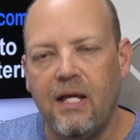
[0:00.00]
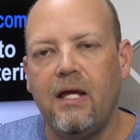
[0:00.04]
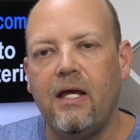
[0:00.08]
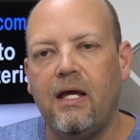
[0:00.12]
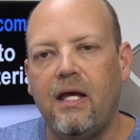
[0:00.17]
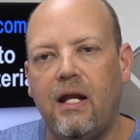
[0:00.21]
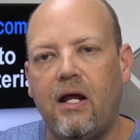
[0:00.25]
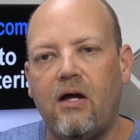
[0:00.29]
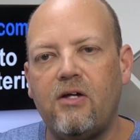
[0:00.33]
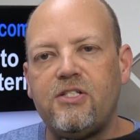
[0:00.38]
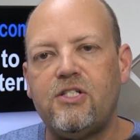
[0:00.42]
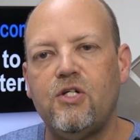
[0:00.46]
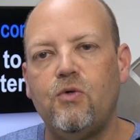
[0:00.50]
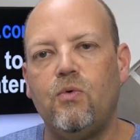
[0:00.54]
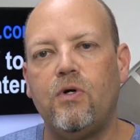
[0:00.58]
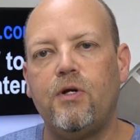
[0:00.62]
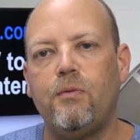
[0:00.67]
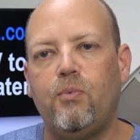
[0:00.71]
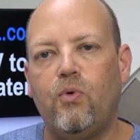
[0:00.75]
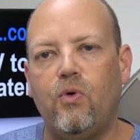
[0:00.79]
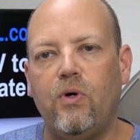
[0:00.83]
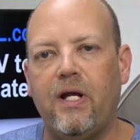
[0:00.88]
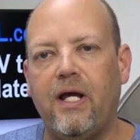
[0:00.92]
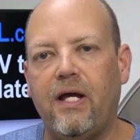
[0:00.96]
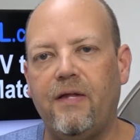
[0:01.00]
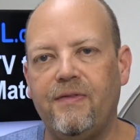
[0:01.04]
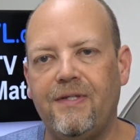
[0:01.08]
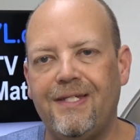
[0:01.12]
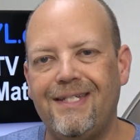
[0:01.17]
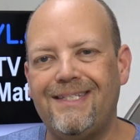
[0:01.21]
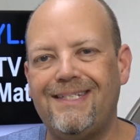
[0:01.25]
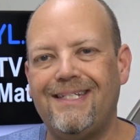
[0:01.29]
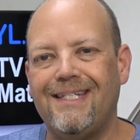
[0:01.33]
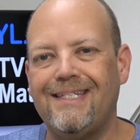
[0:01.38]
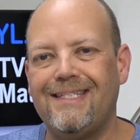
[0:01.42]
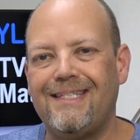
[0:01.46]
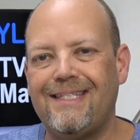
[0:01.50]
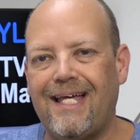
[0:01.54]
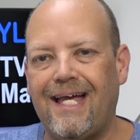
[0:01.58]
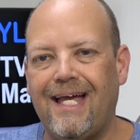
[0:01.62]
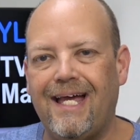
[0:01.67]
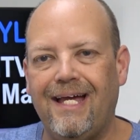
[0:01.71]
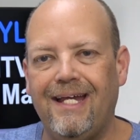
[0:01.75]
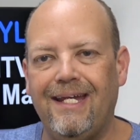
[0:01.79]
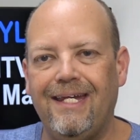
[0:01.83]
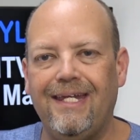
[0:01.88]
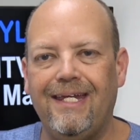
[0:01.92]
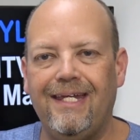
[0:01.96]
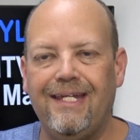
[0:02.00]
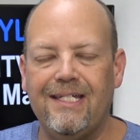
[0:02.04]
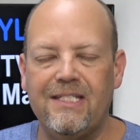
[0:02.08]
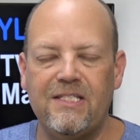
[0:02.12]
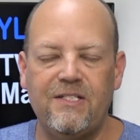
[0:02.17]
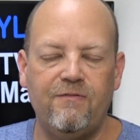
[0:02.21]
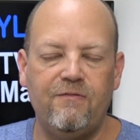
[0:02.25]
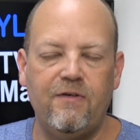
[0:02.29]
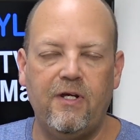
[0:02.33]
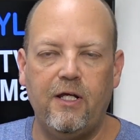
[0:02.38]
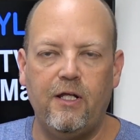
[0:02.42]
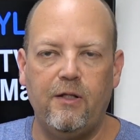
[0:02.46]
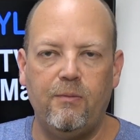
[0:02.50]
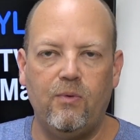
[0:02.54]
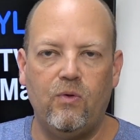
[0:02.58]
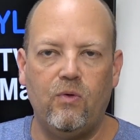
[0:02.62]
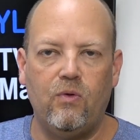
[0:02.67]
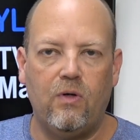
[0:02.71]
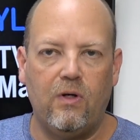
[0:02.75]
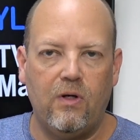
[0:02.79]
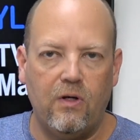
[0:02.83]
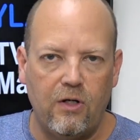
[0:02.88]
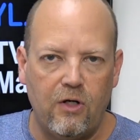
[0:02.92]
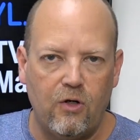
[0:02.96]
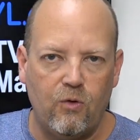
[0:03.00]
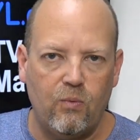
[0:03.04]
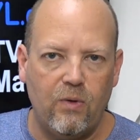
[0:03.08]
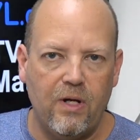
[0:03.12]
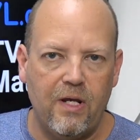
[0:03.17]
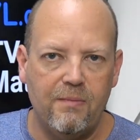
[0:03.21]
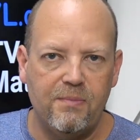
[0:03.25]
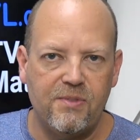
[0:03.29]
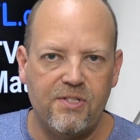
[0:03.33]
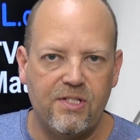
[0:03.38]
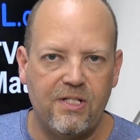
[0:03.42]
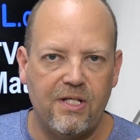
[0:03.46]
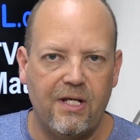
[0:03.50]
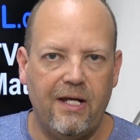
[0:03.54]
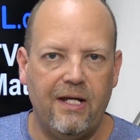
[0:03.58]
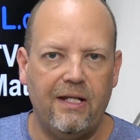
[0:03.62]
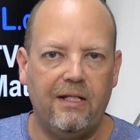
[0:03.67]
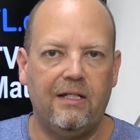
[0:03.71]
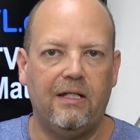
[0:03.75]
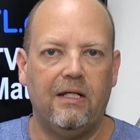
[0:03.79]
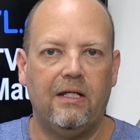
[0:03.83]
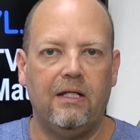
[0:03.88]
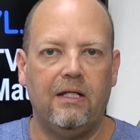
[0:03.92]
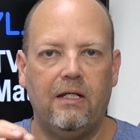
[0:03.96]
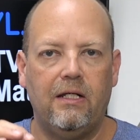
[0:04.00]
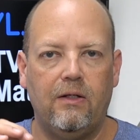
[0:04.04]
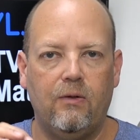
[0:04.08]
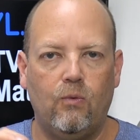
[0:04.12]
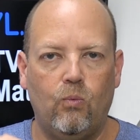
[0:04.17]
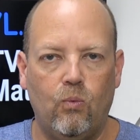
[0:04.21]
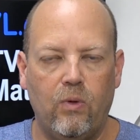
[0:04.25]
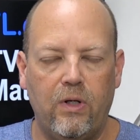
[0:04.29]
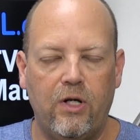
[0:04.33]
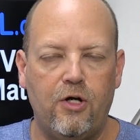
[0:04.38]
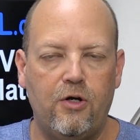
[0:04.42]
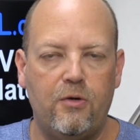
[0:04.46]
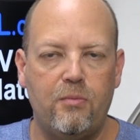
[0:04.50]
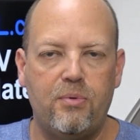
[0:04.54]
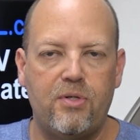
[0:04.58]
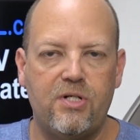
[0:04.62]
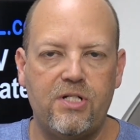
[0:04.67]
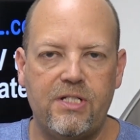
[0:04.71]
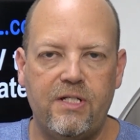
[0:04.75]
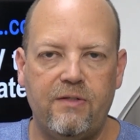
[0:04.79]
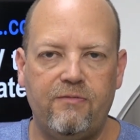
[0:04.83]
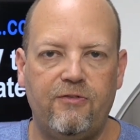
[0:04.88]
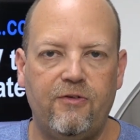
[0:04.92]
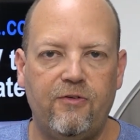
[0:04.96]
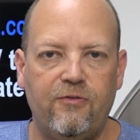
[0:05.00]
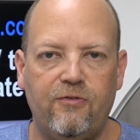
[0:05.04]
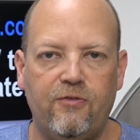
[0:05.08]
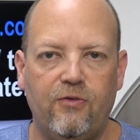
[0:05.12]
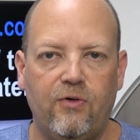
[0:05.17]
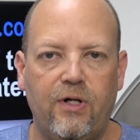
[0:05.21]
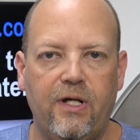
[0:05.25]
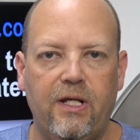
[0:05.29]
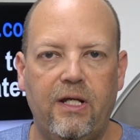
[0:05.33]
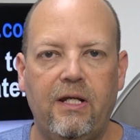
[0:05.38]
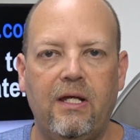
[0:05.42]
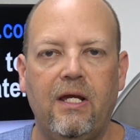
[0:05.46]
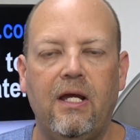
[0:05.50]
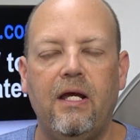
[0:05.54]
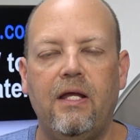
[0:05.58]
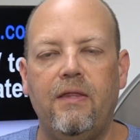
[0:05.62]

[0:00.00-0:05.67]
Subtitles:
And I also want to point out this design is available on our website 100% for free.